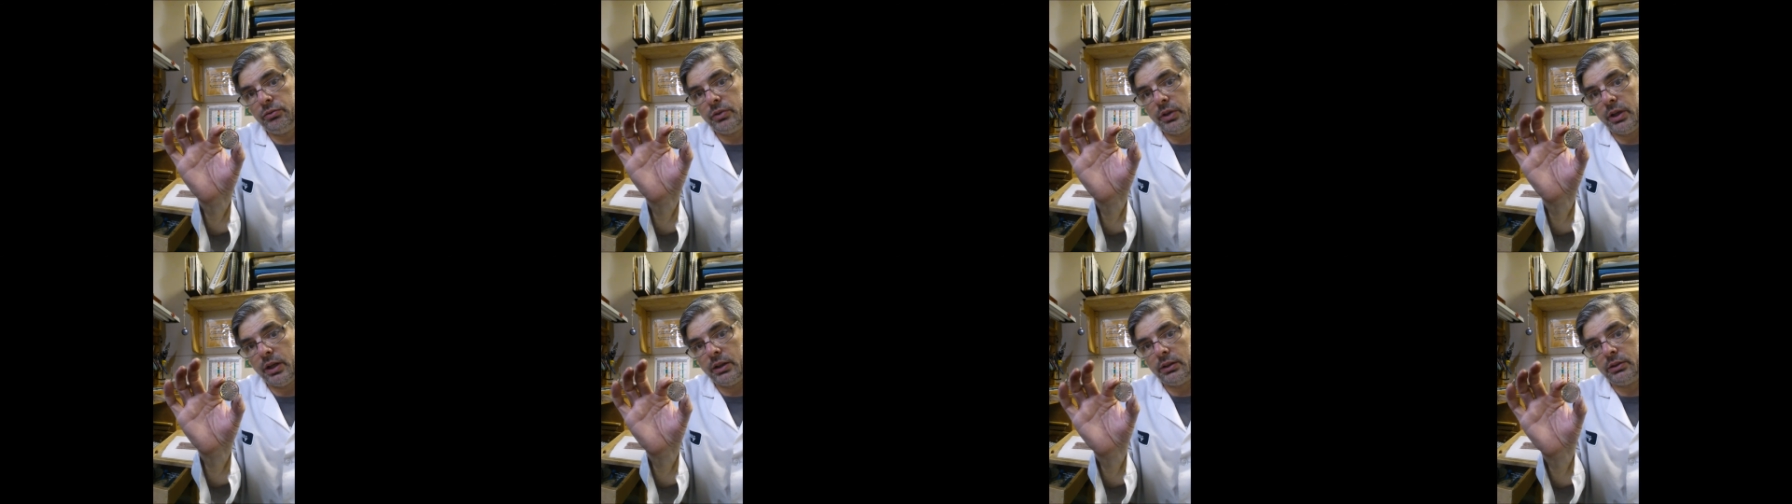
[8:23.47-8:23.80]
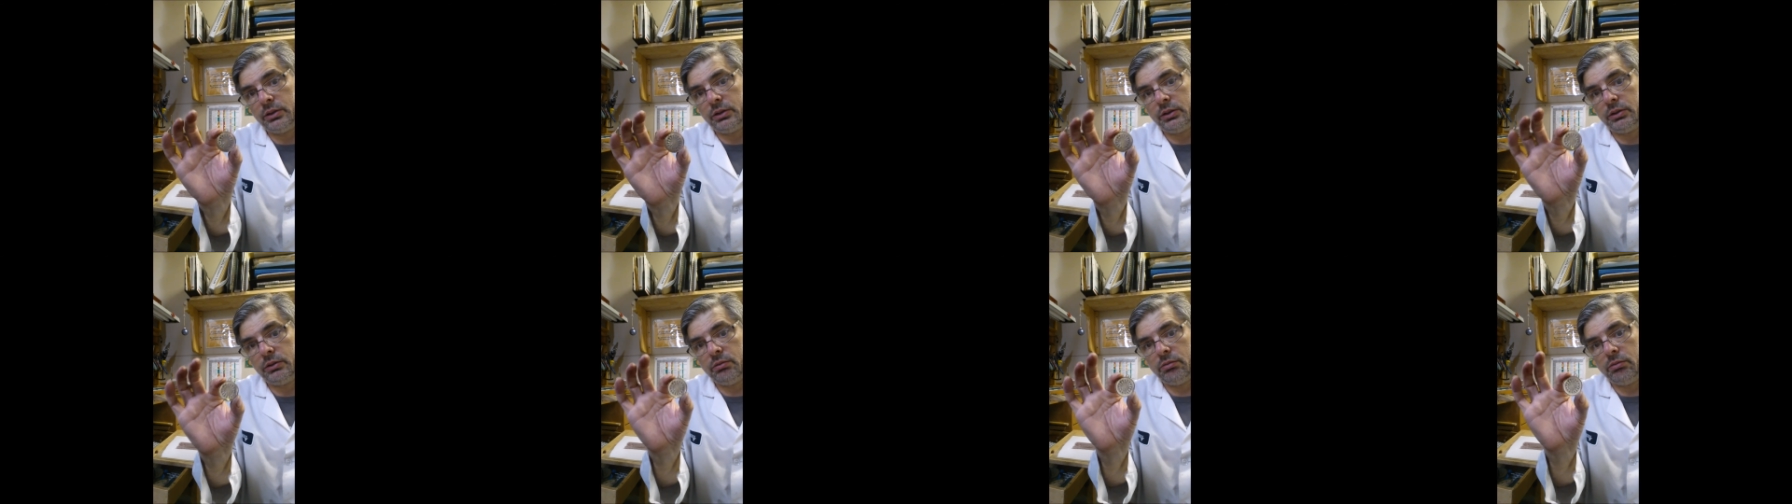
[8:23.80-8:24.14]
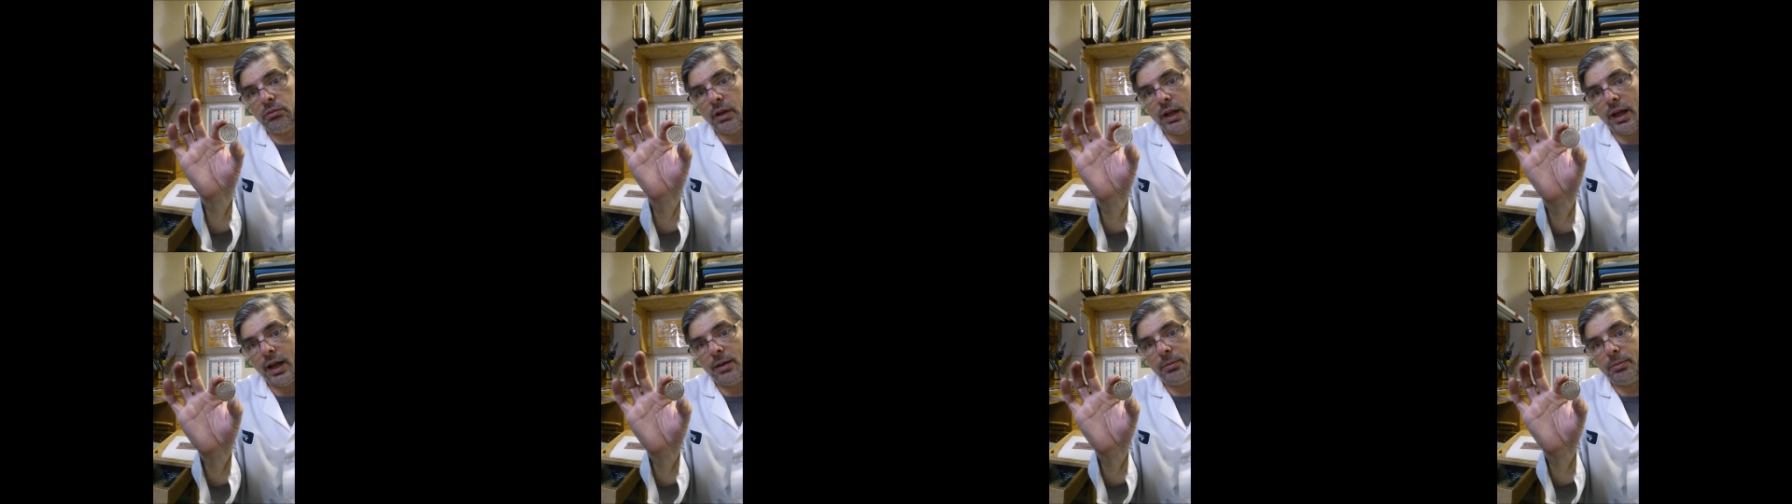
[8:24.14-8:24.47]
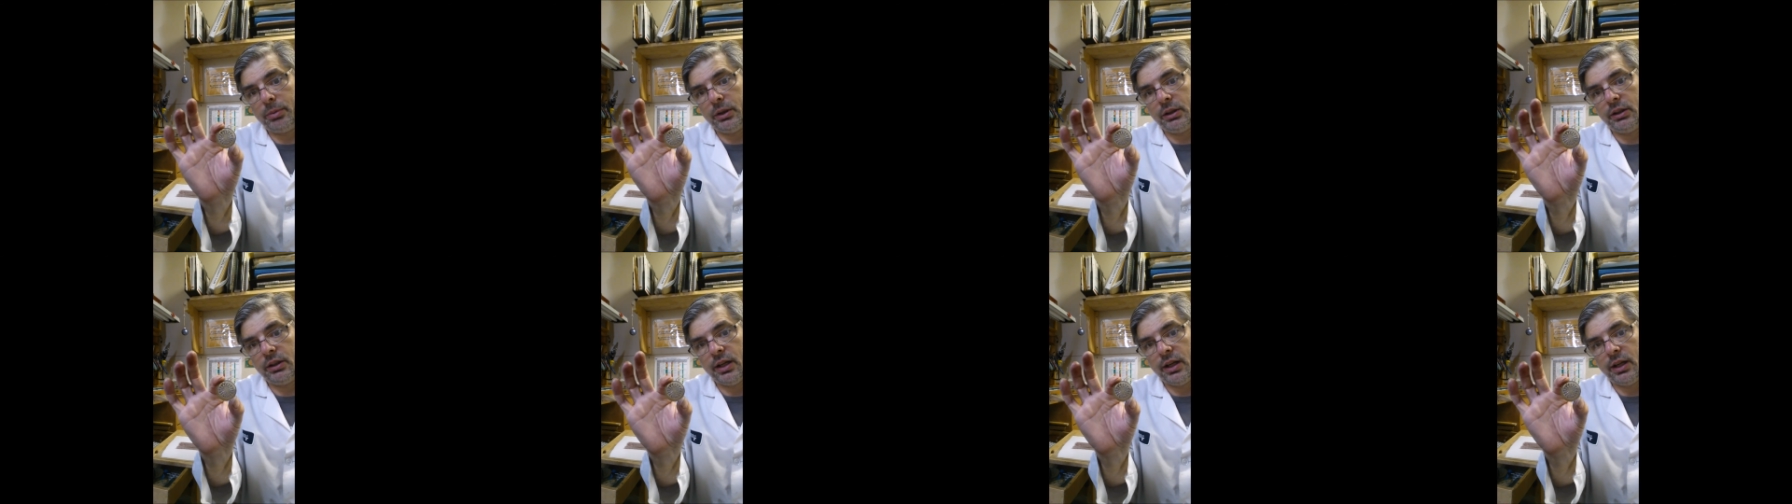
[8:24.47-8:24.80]
That's
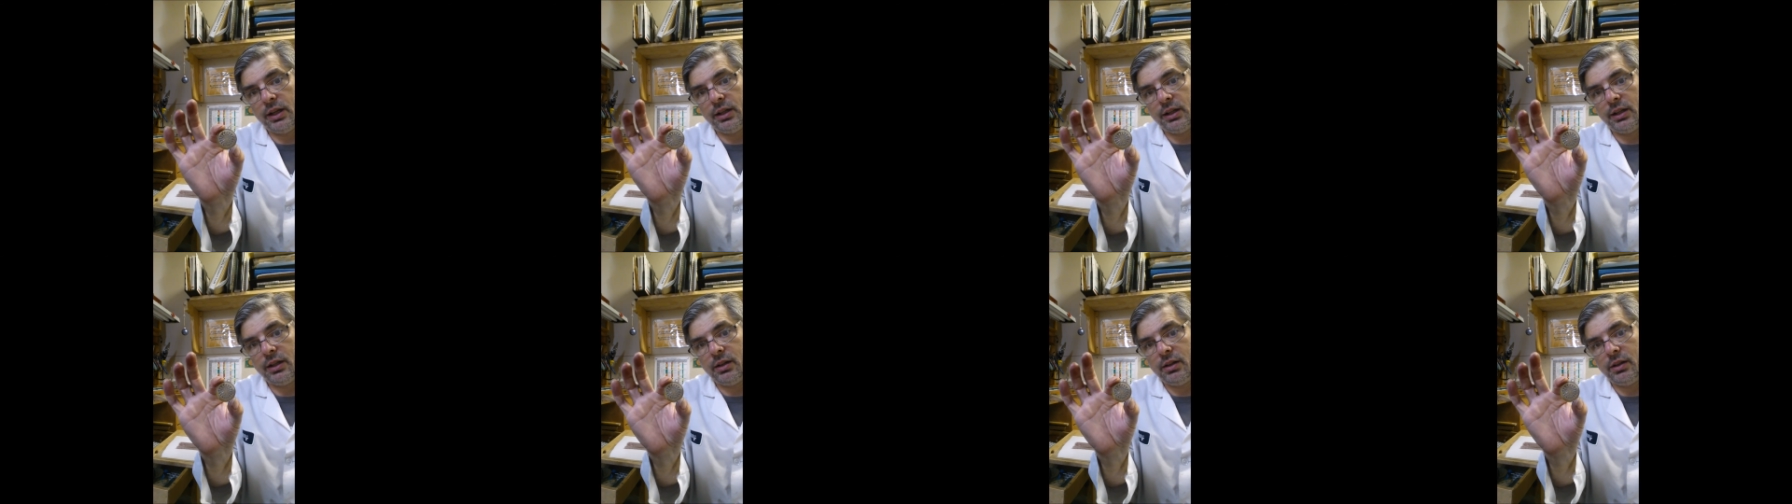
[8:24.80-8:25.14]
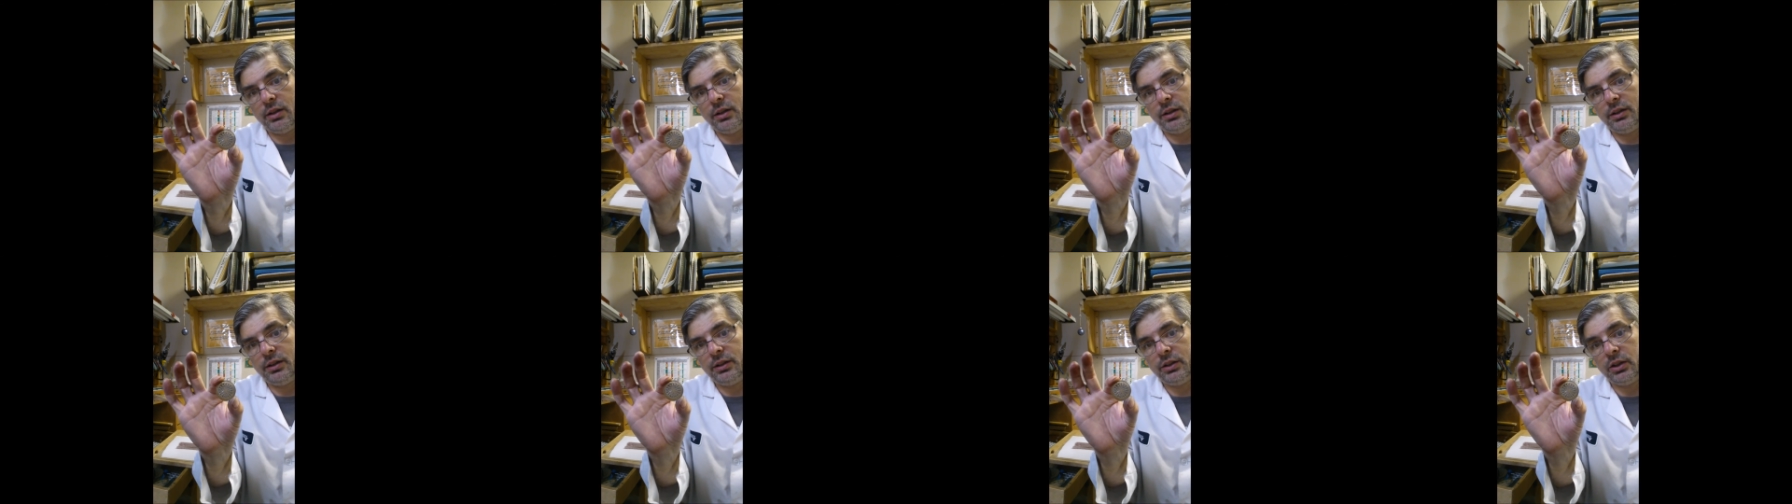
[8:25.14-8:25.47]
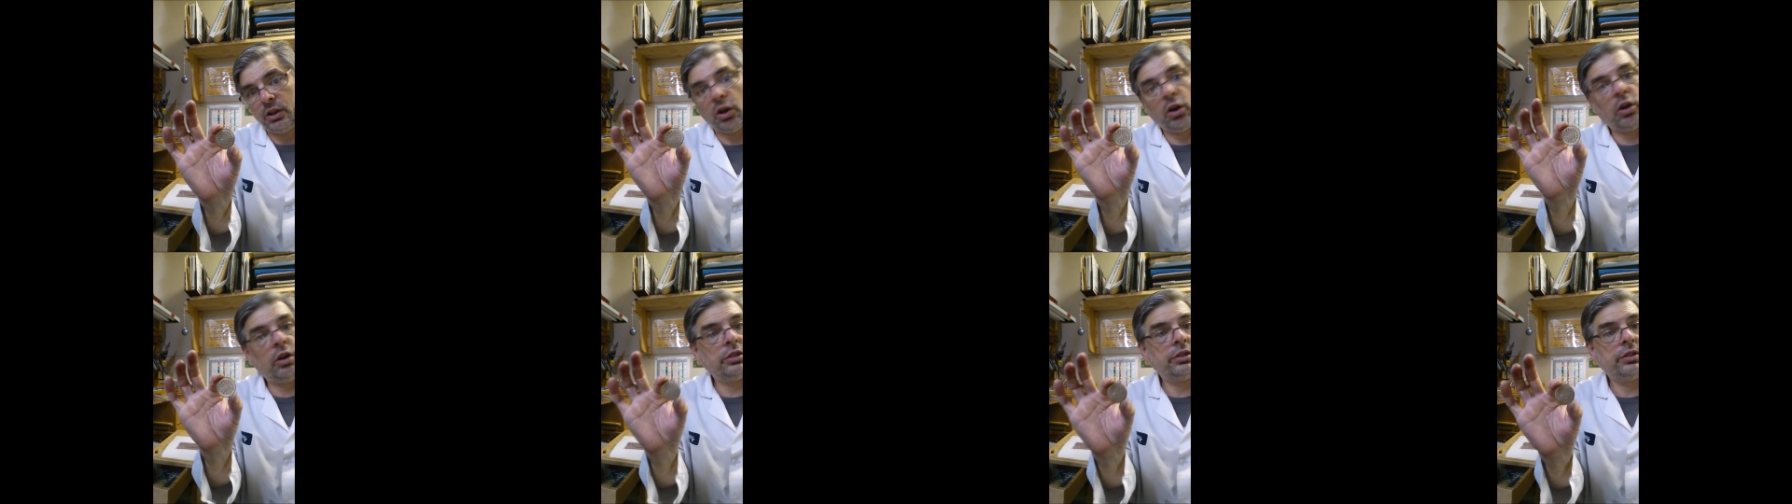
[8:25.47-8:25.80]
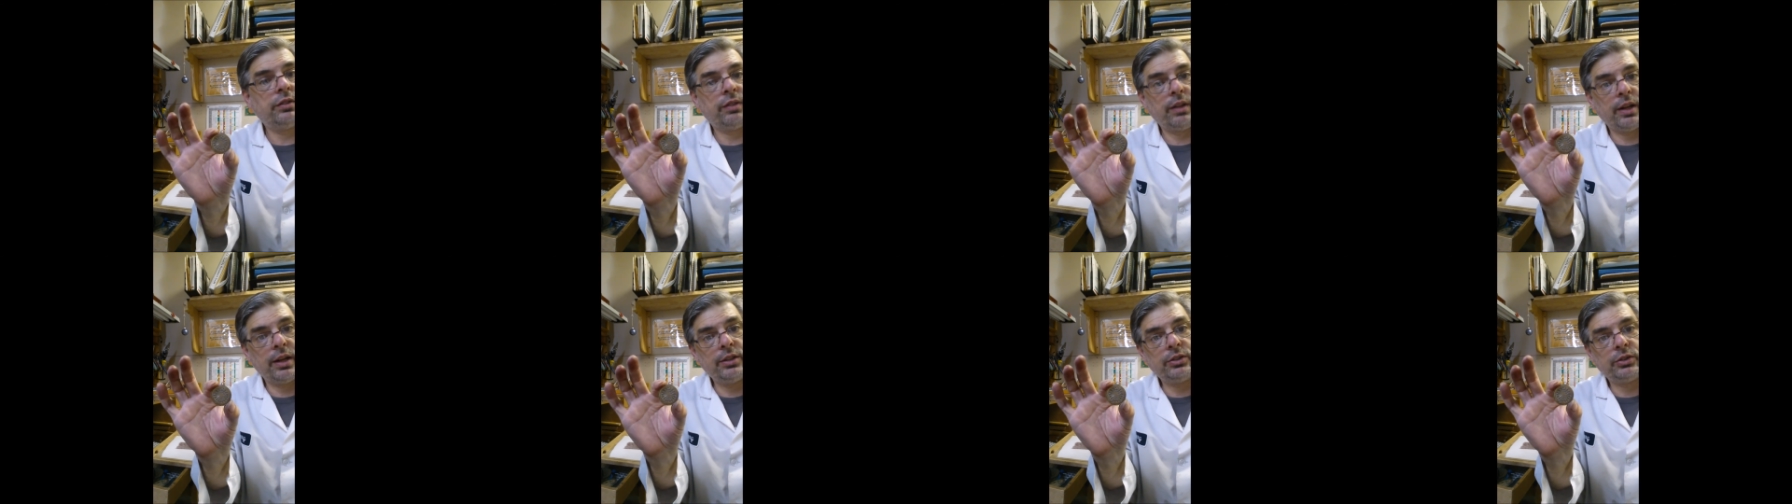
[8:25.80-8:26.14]
lapping a large
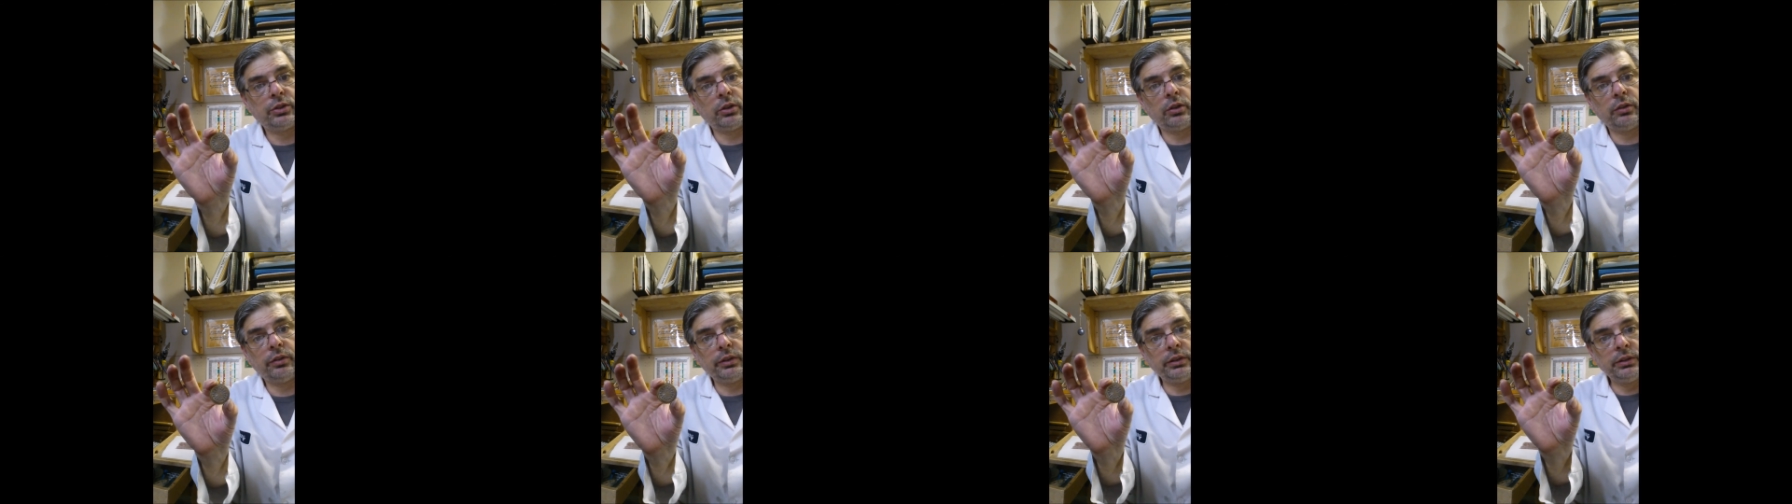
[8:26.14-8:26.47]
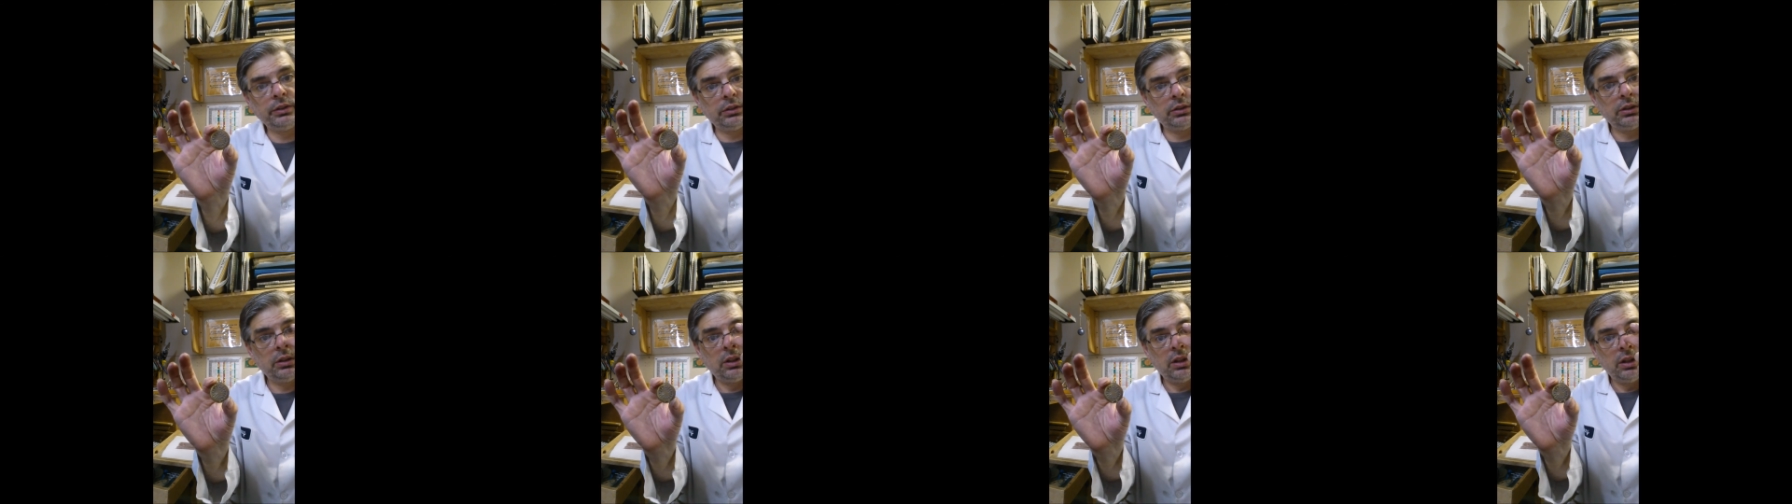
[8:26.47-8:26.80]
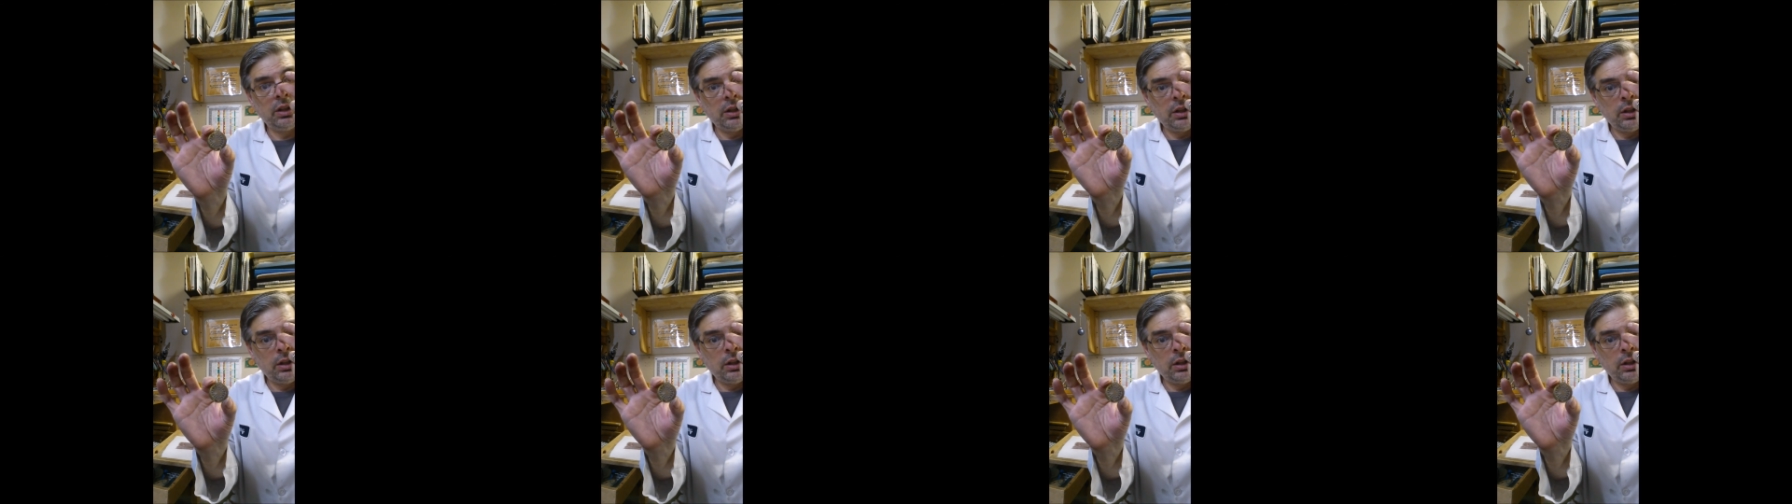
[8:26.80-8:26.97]
flat surface